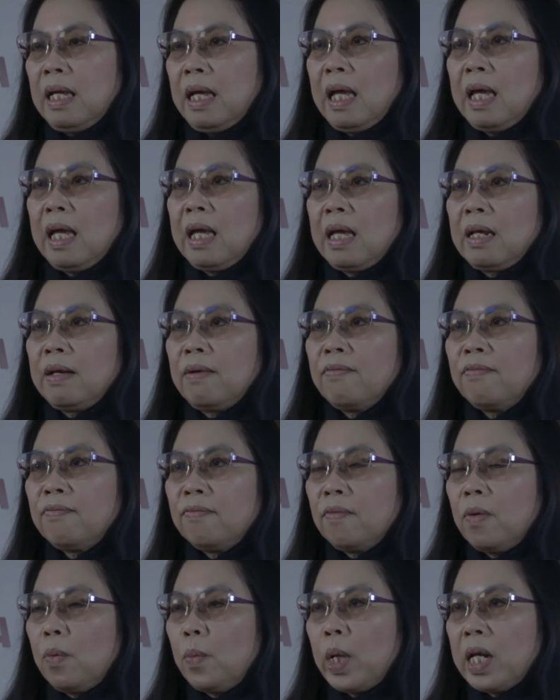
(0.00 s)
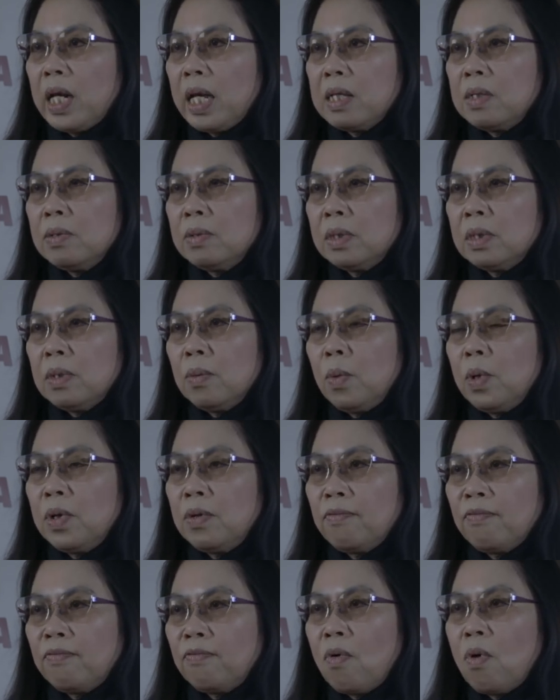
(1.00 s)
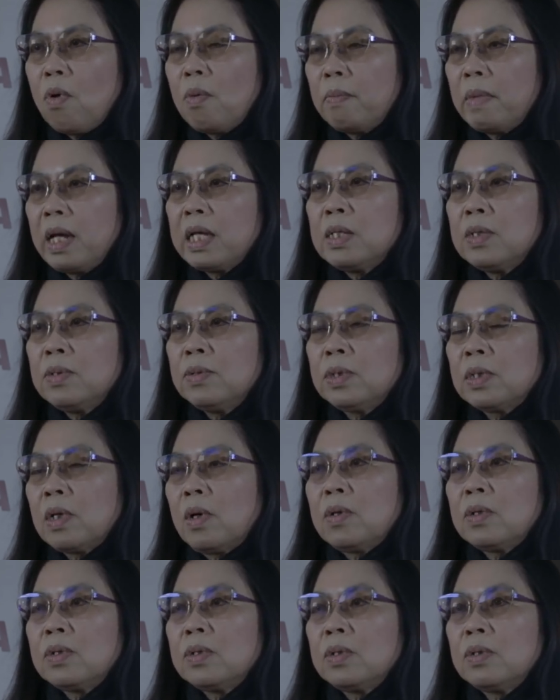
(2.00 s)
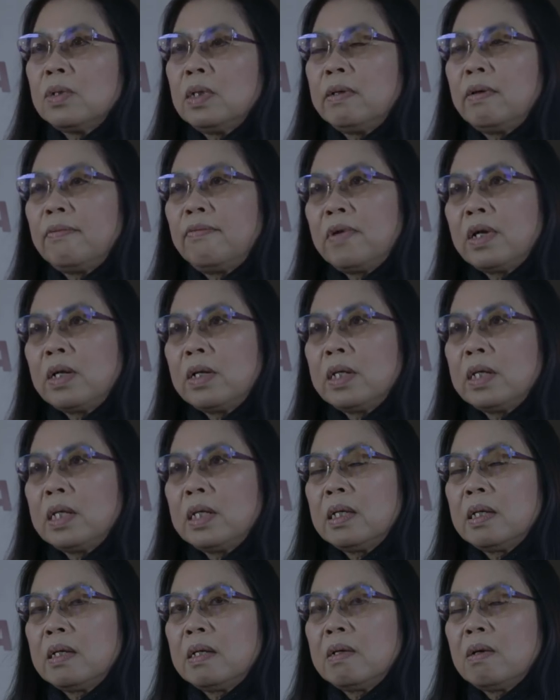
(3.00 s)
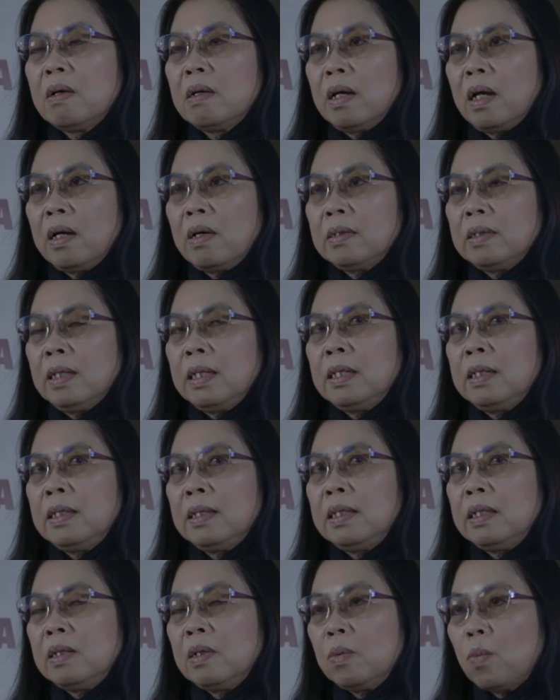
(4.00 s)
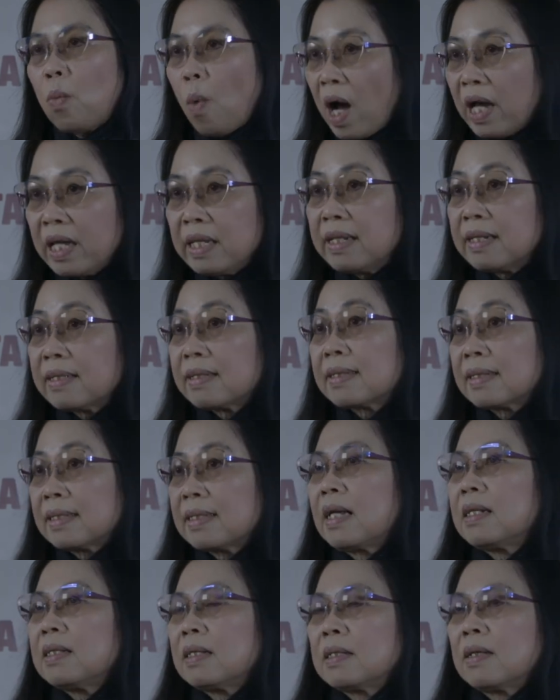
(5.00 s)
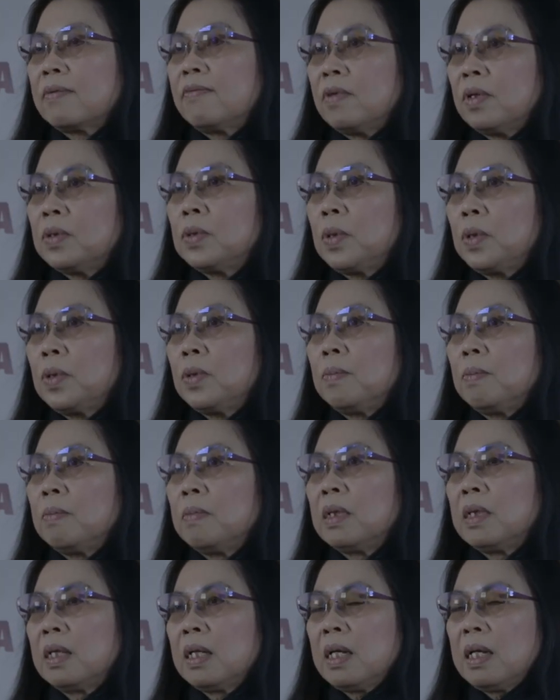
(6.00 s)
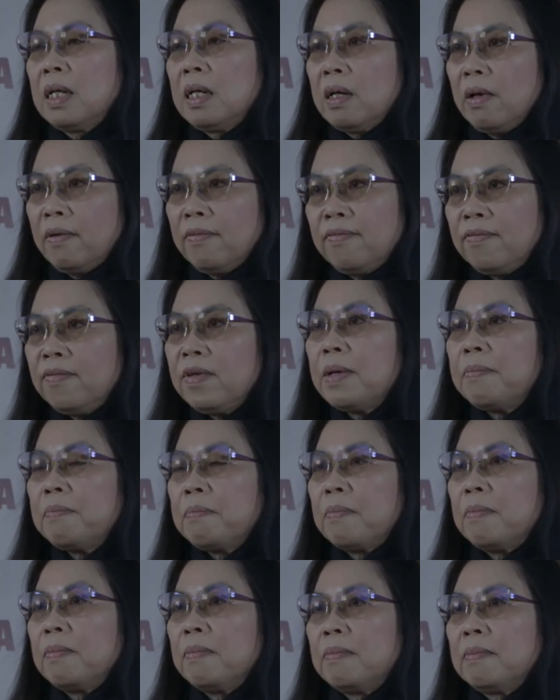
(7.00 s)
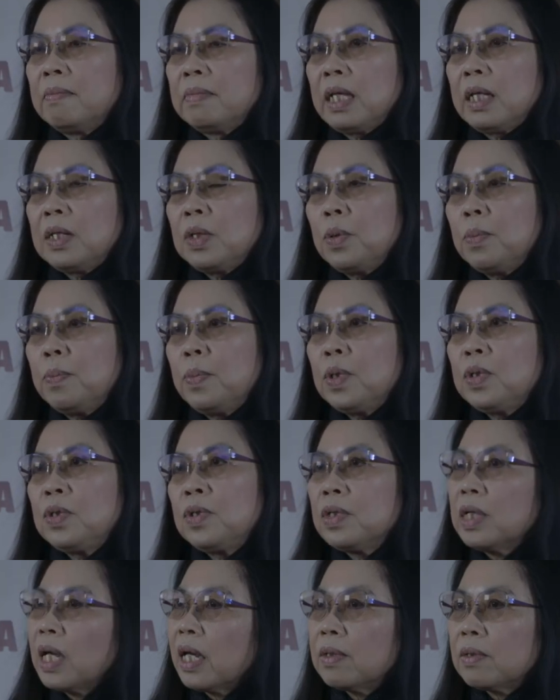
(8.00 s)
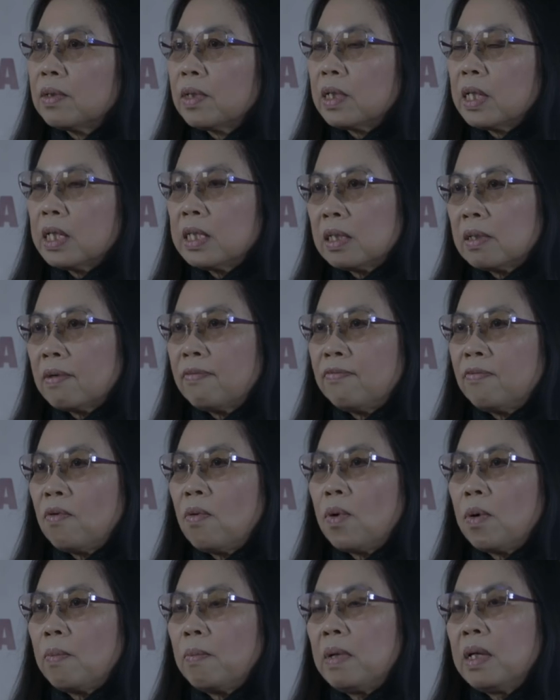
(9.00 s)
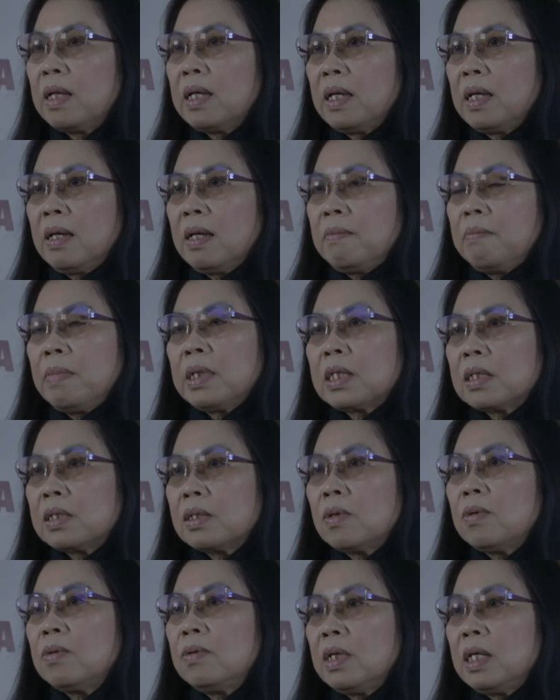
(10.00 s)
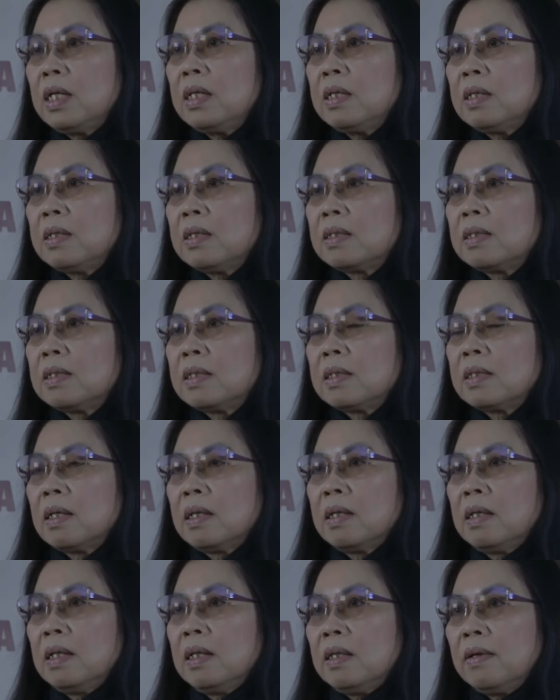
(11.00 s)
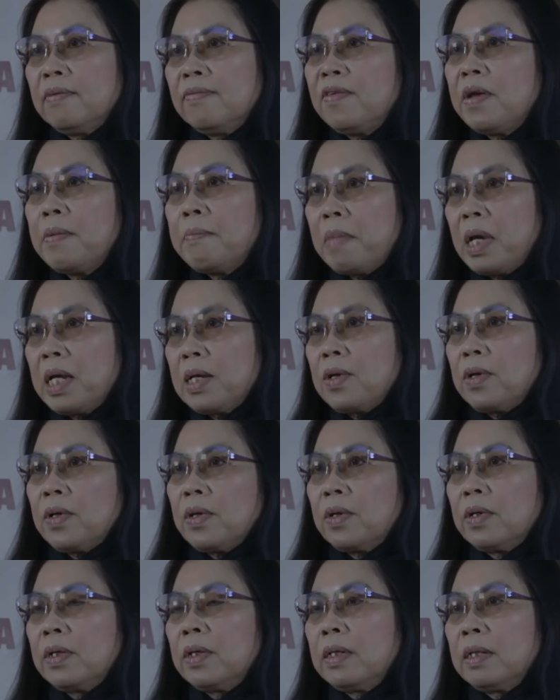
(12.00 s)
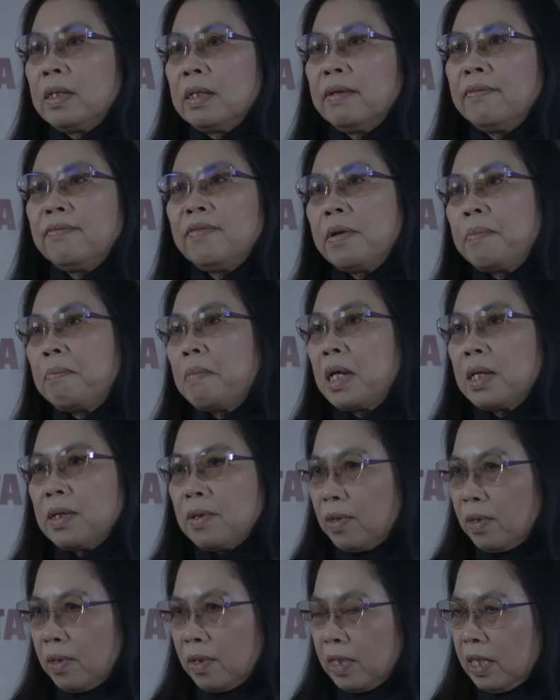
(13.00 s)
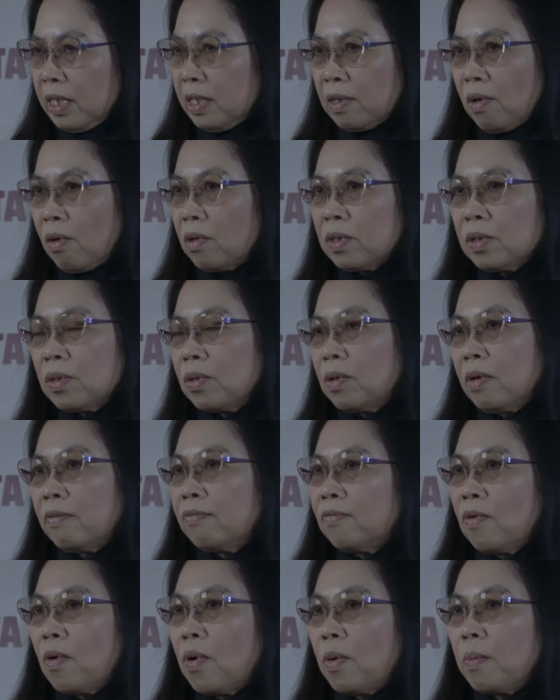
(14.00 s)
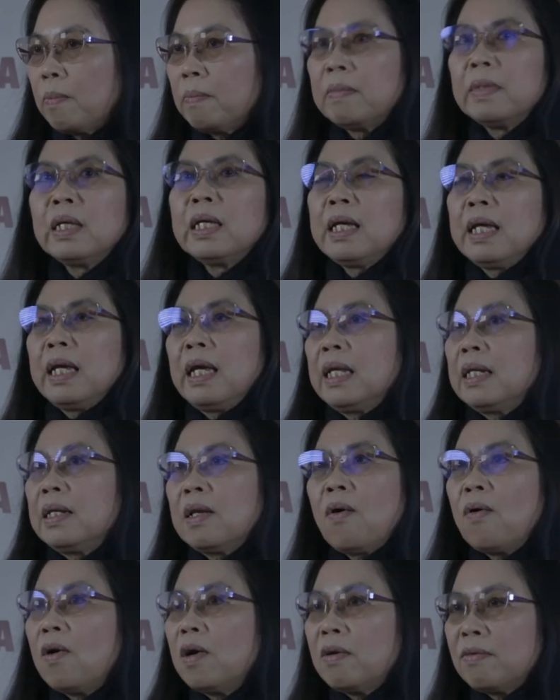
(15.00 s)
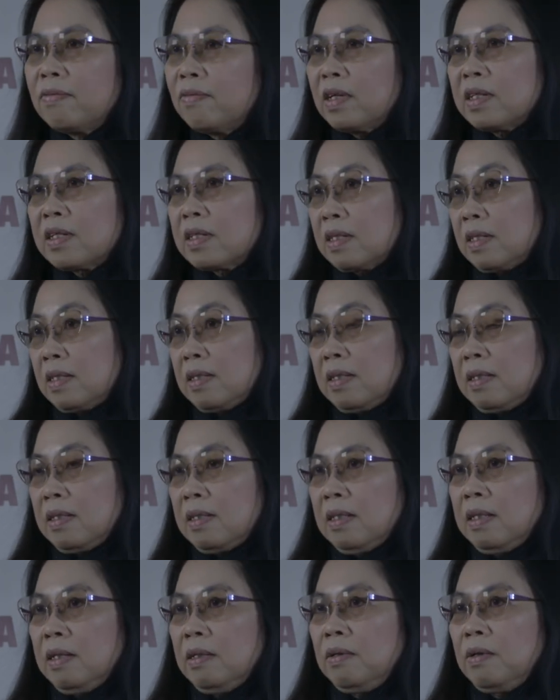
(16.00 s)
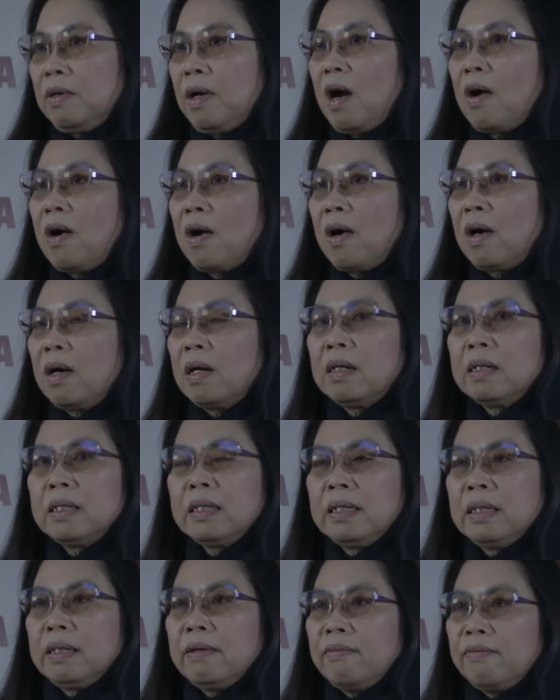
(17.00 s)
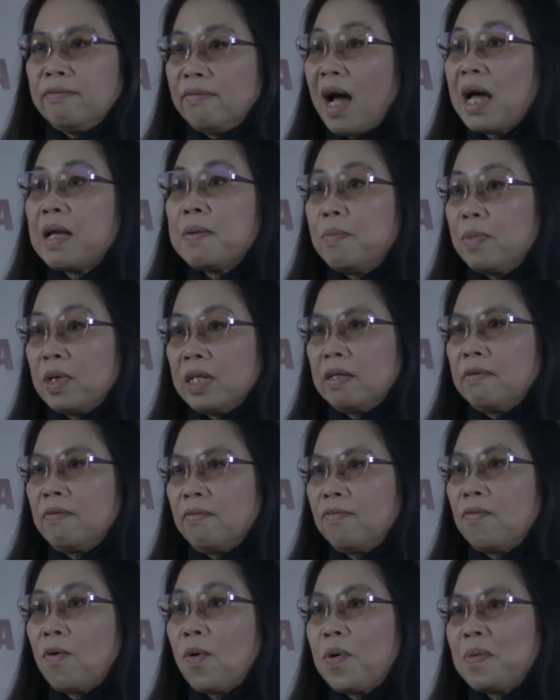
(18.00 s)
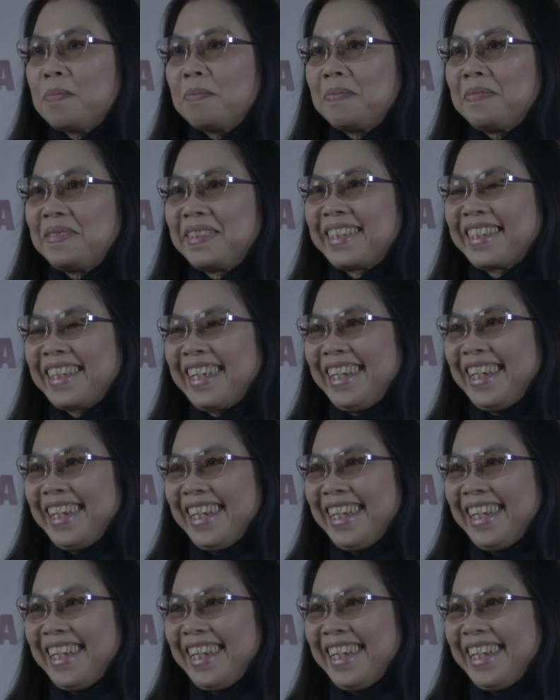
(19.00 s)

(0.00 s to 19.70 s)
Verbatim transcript: And when I use the word form, I use also in a very, in the widest sense of the term, a film that you put together is a form, but so is the filmmaker. The filmmaker is also a form, and all of us, you know, are vibrant forms.